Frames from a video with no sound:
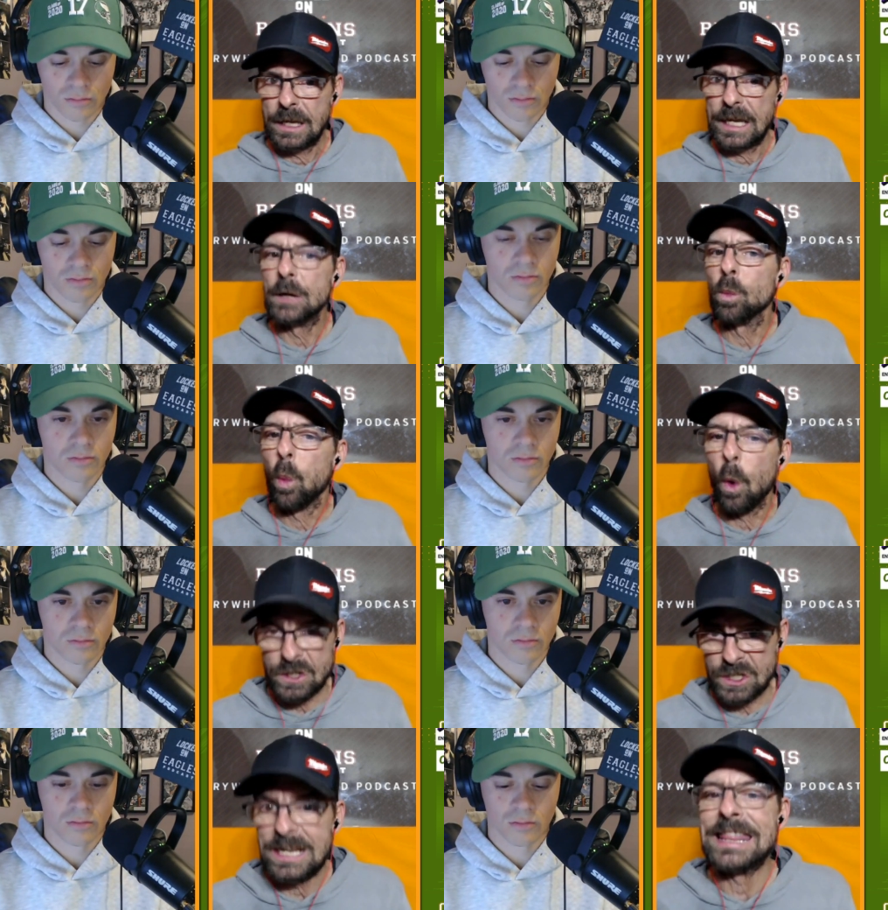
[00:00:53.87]
Speaker 1: it
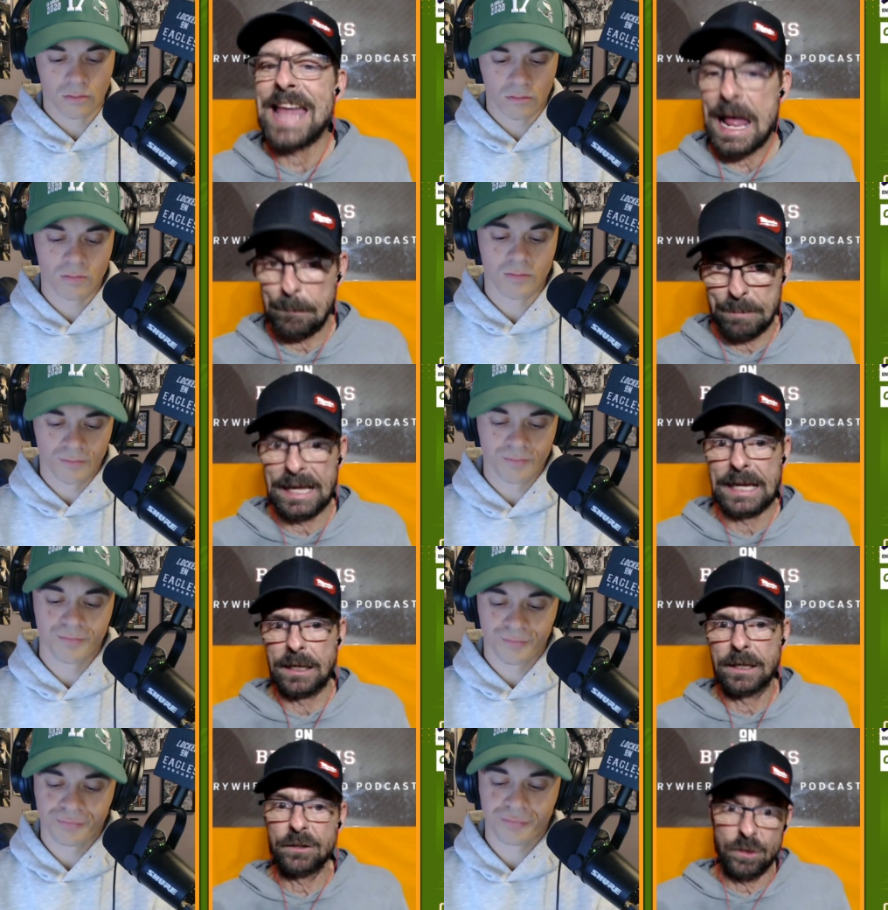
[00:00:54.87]
wasn't that big
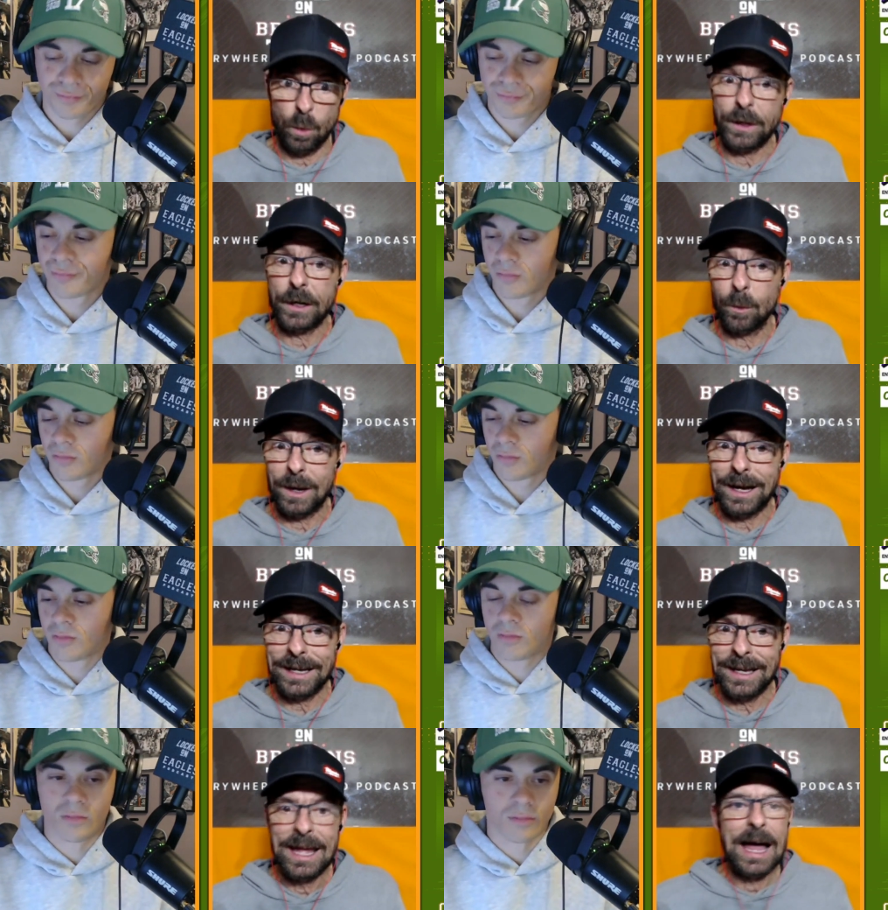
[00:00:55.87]
because you want to know
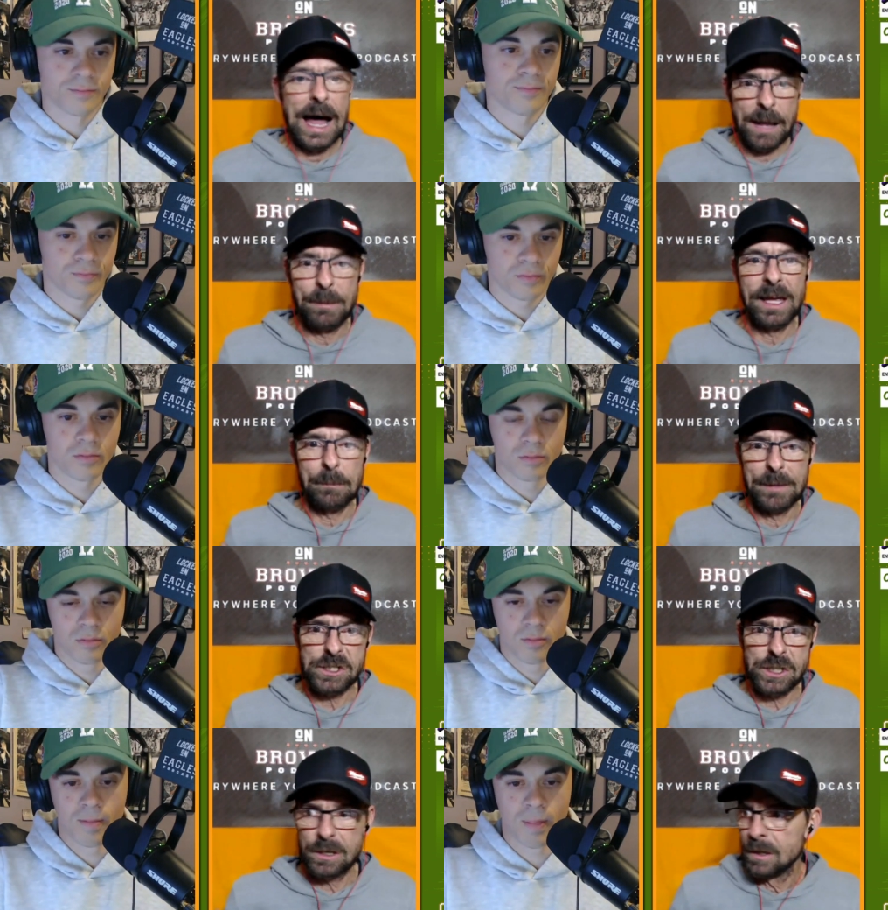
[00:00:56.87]
why? I may have missed
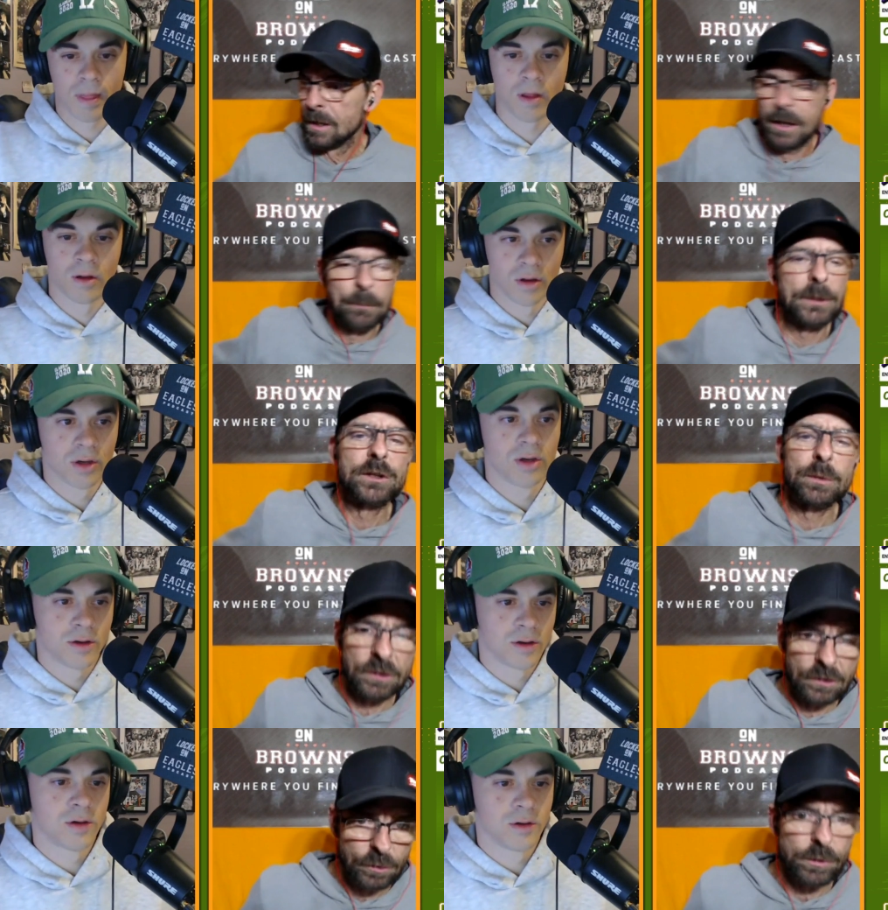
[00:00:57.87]
you, but there was a
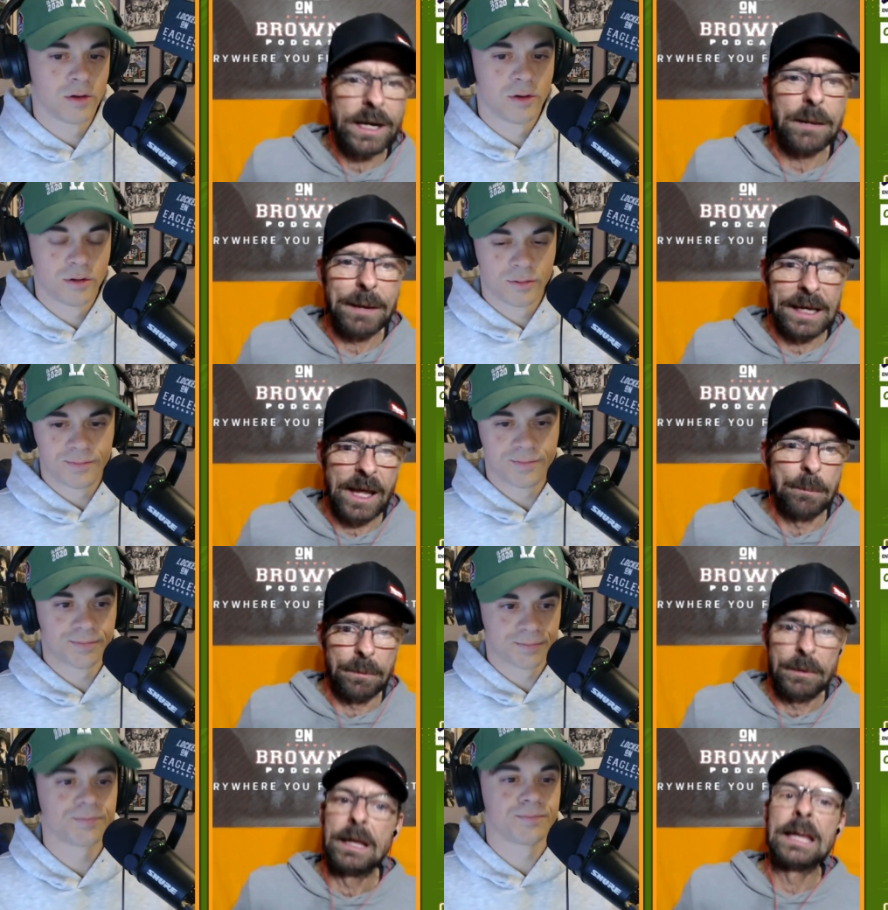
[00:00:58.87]
dude right on my hip.
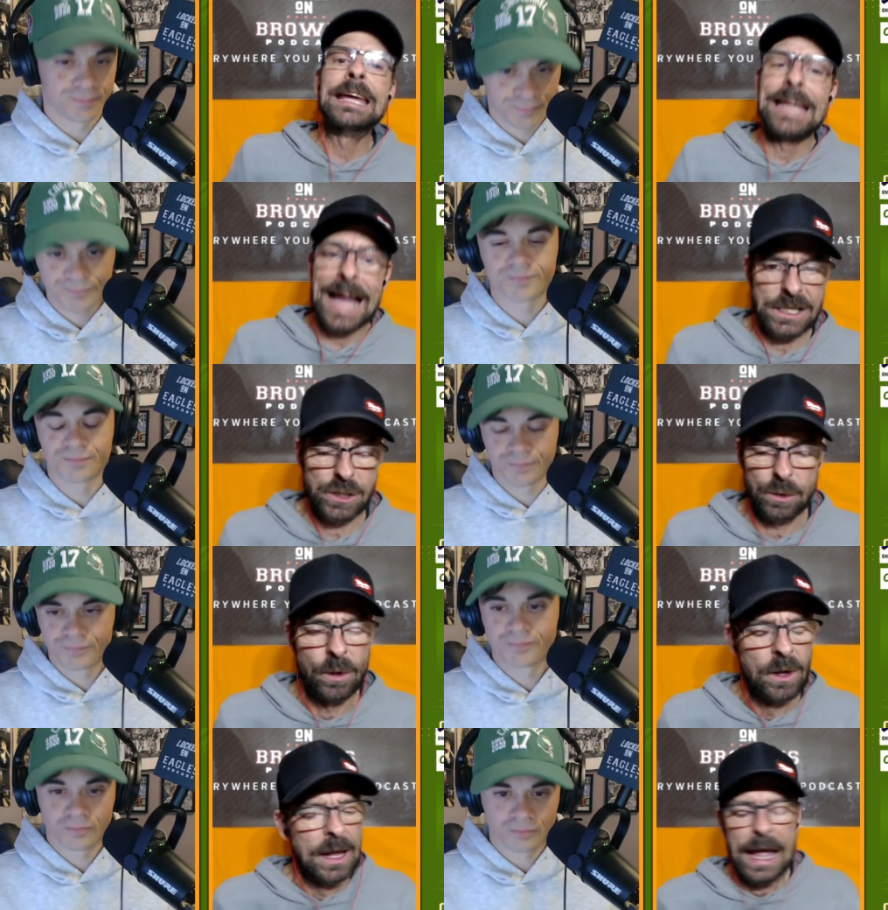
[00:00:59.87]
He got you.
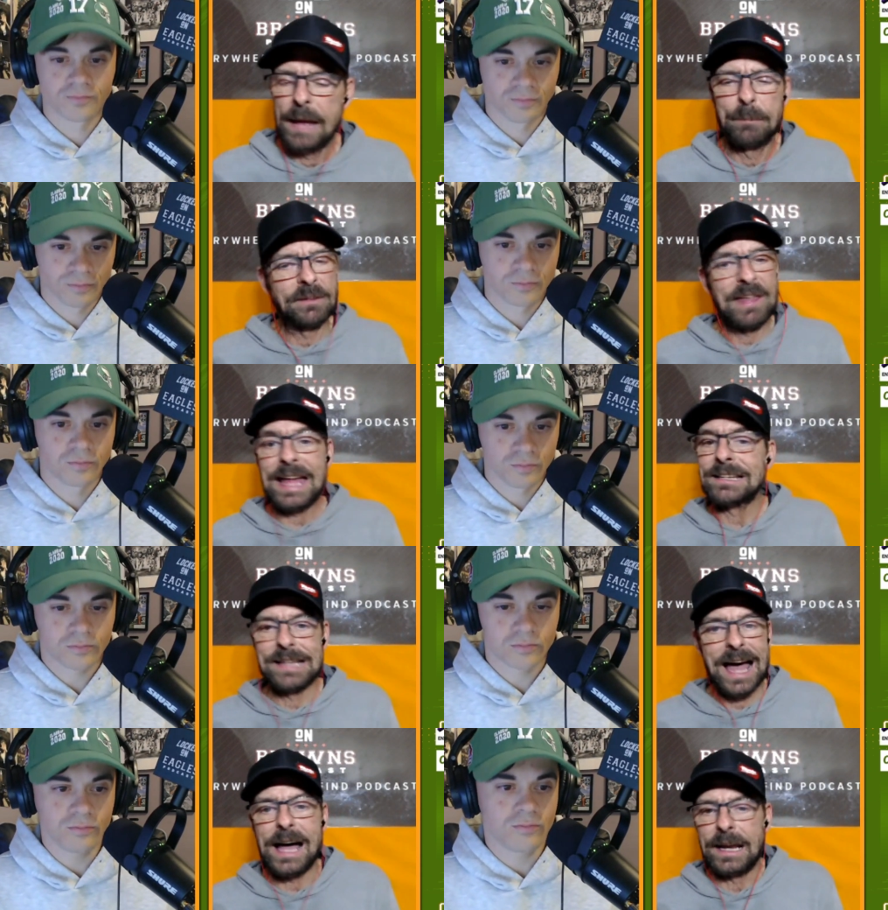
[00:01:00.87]
And but that is
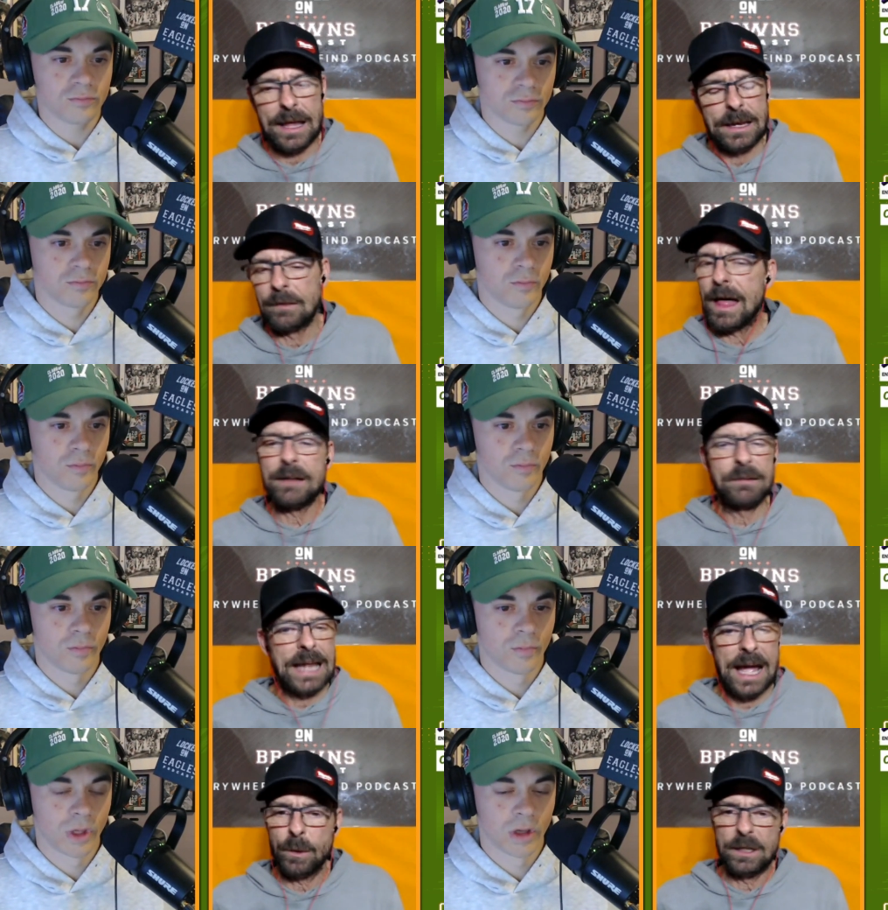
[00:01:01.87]
not, and a lot of it
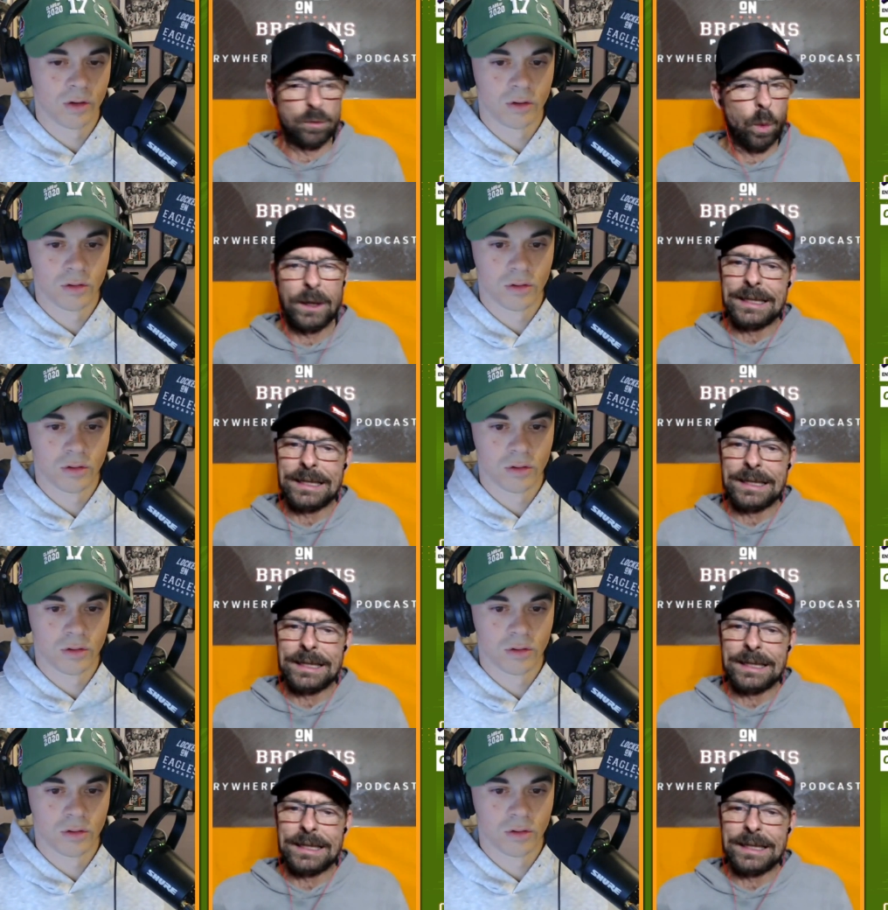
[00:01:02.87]
now it's one